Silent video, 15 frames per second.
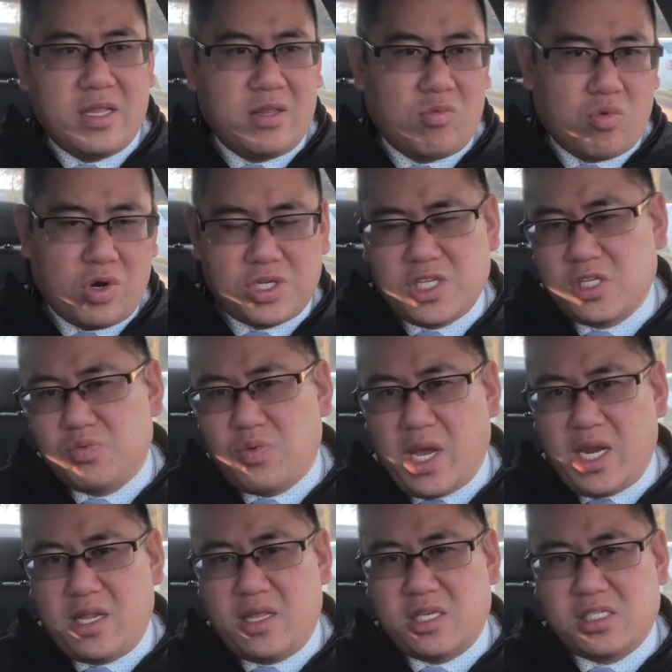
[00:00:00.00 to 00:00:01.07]
works his way
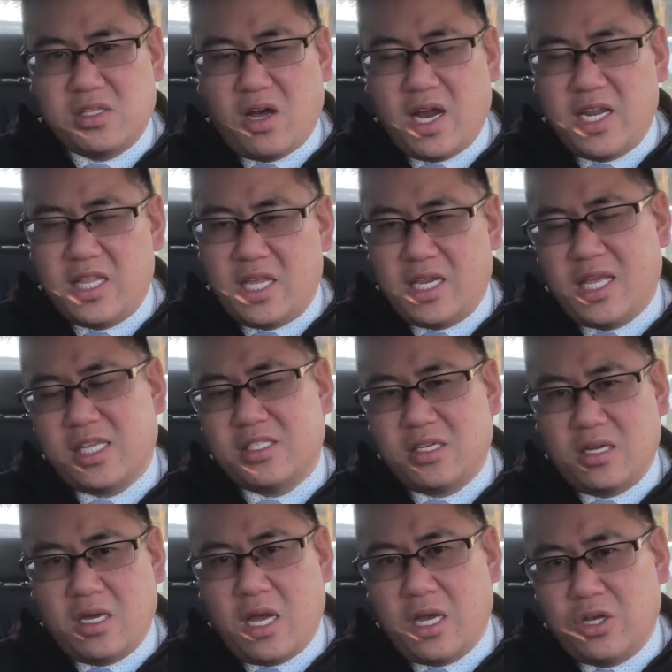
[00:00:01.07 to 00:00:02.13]
into the slot, and then gets
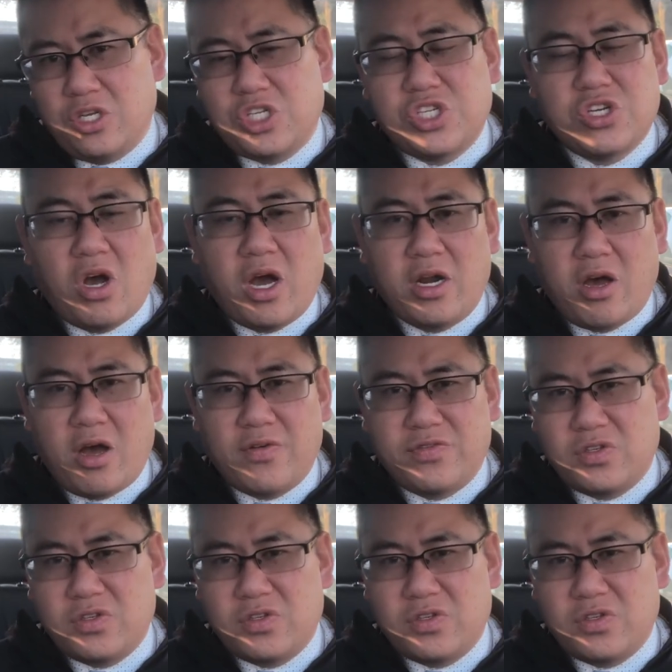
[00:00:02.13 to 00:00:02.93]
a, a good shot off.